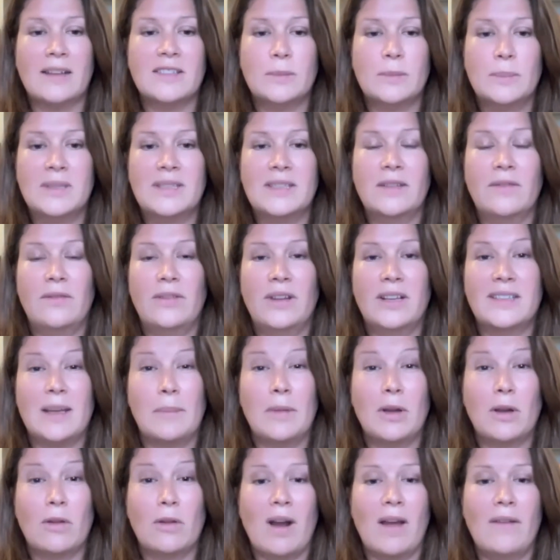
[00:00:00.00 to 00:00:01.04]
specific
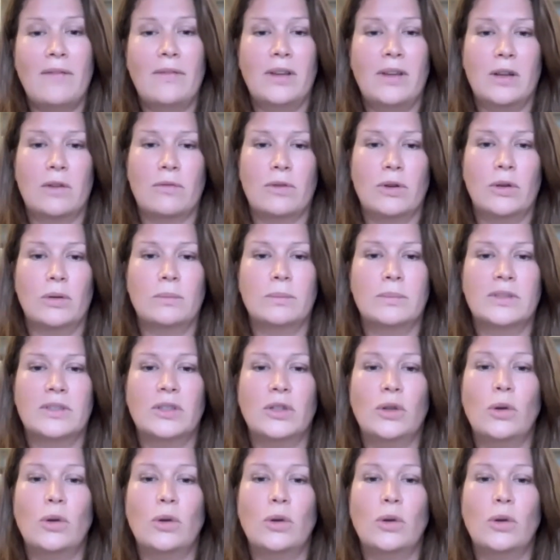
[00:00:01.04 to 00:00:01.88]
demographic groups.